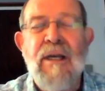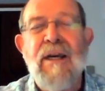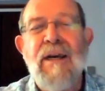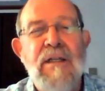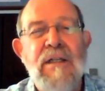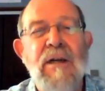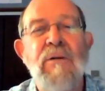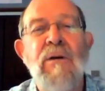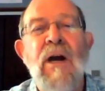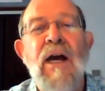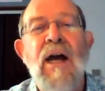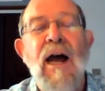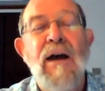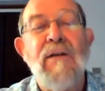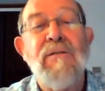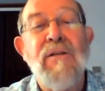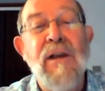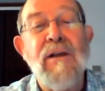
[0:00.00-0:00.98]
So
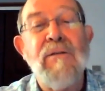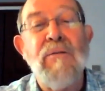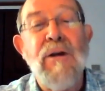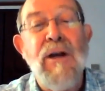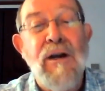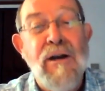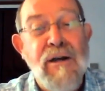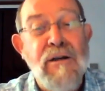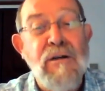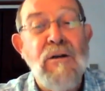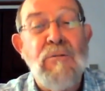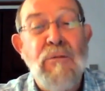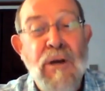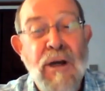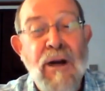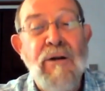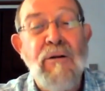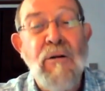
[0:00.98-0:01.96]
I think we
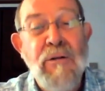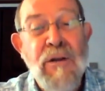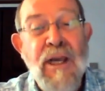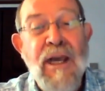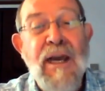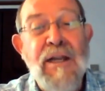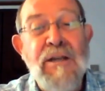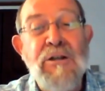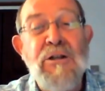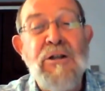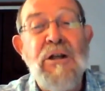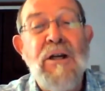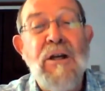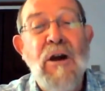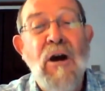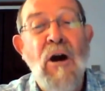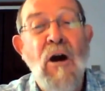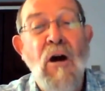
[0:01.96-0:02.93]
are on the edge
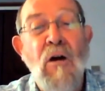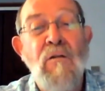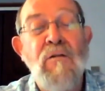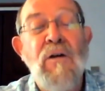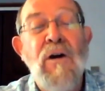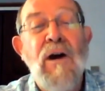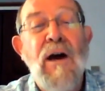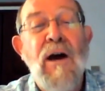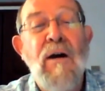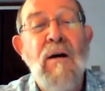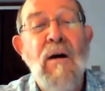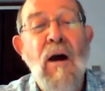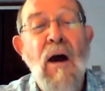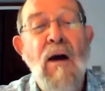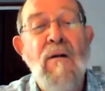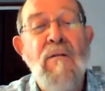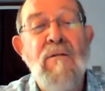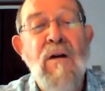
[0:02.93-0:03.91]
of
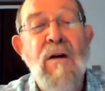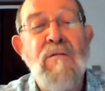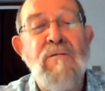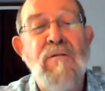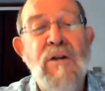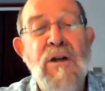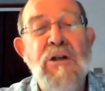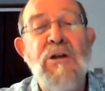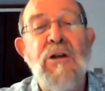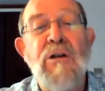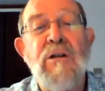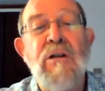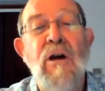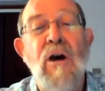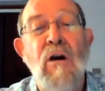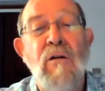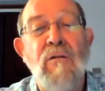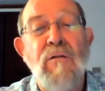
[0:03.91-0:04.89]
a vision
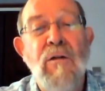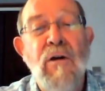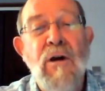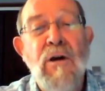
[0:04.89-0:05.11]
of